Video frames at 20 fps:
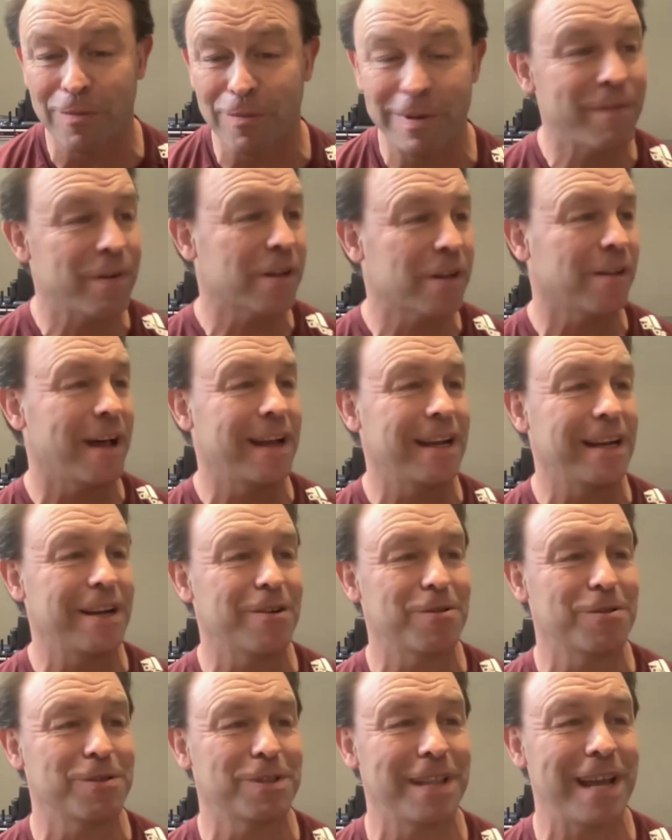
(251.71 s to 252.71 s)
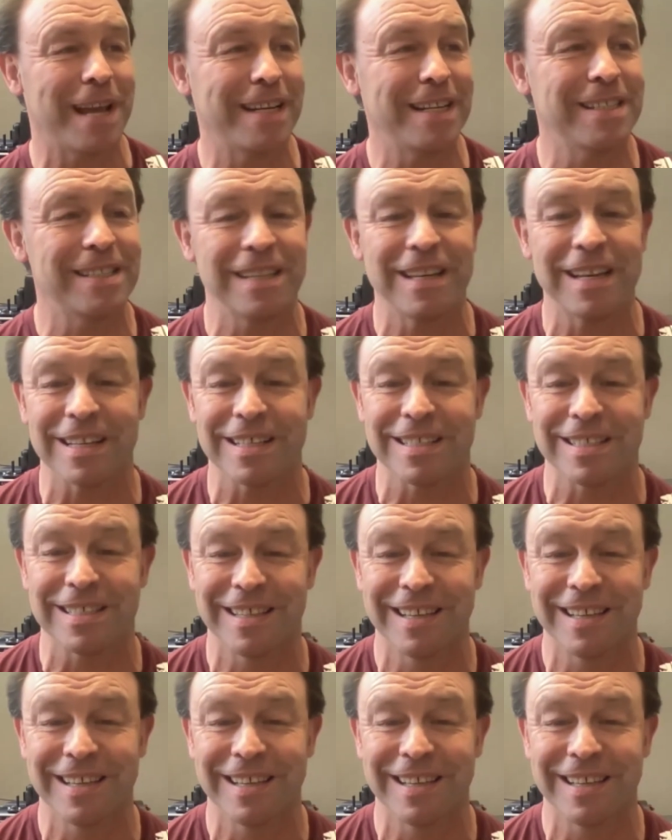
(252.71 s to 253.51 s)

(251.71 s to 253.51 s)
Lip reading: We have a client here who's 96.